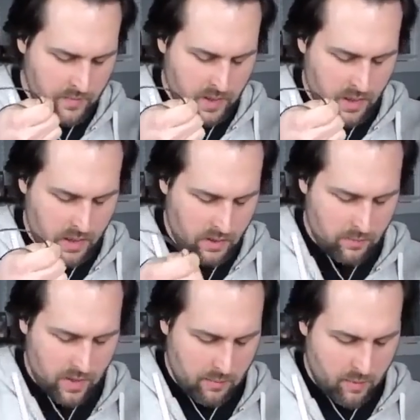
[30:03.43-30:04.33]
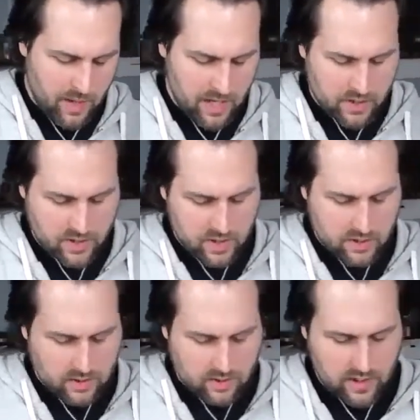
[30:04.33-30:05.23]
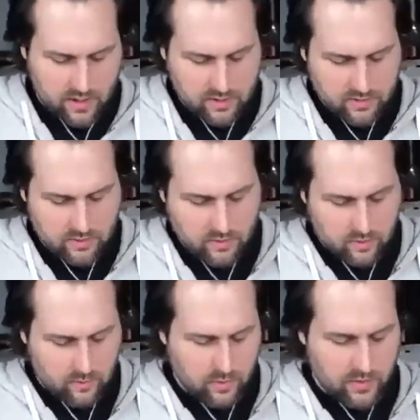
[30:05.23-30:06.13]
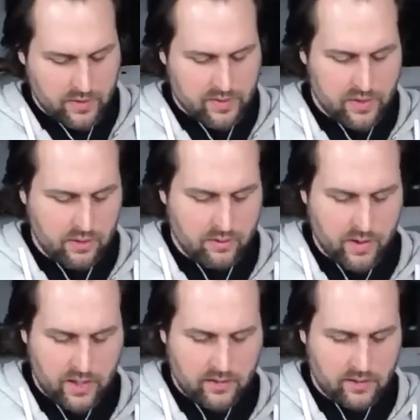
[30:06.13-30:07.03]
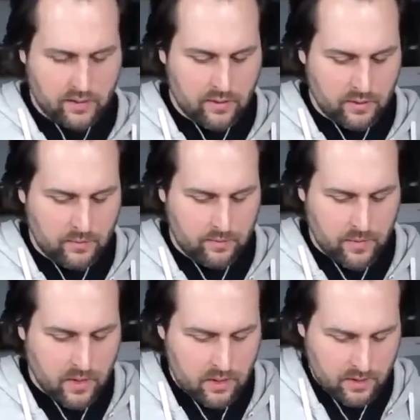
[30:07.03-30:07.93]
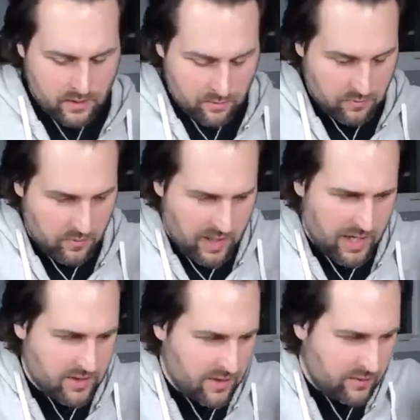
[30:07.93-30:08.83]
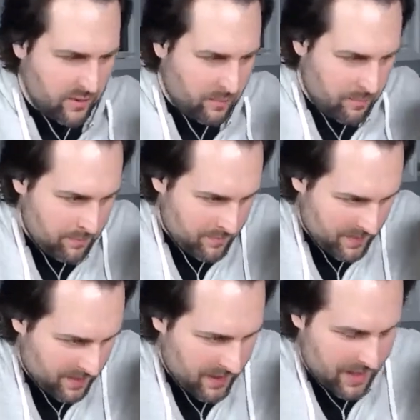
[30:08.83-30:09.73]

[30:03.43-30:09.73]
I'm imagining that when this toe flexes, gosh, it's firm.